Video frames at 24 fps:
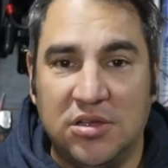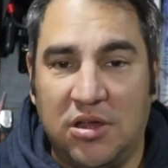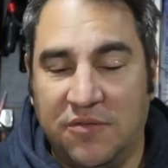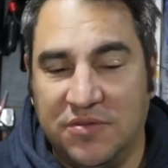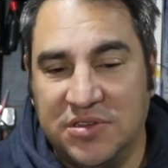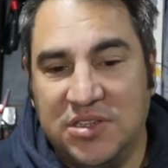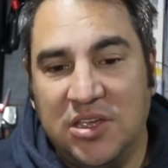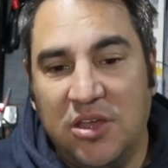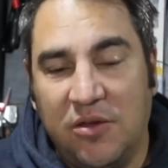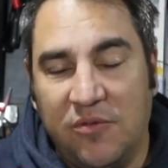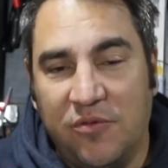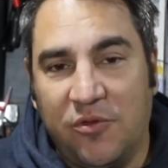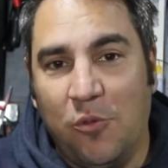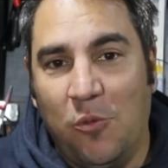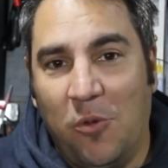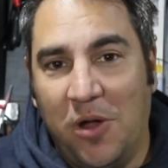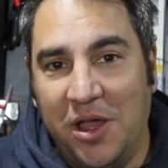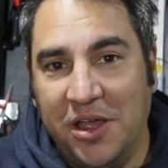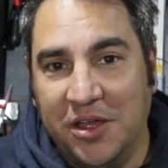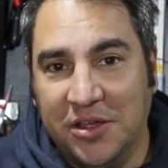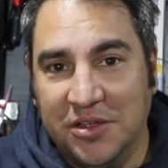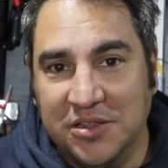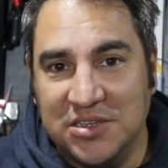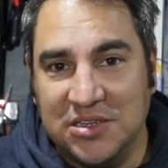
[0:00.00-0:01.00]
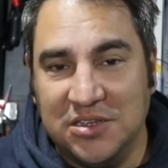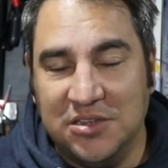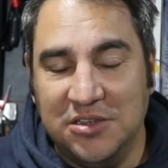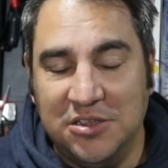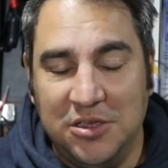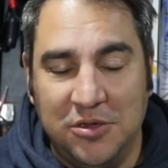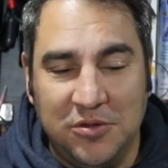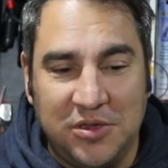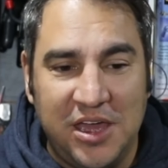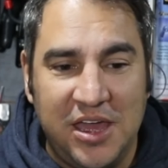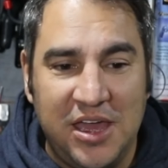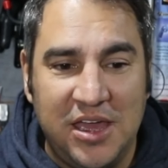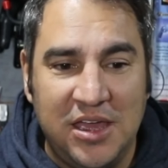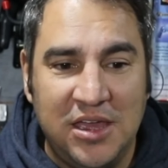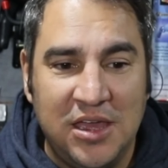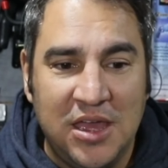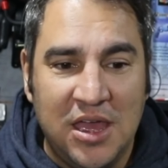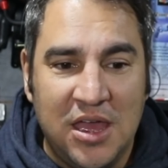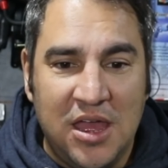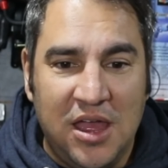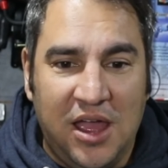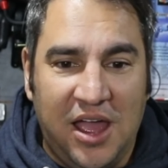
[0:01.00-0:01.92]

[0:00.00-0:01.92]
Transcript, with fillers: Obviously I'm from Wales in the UK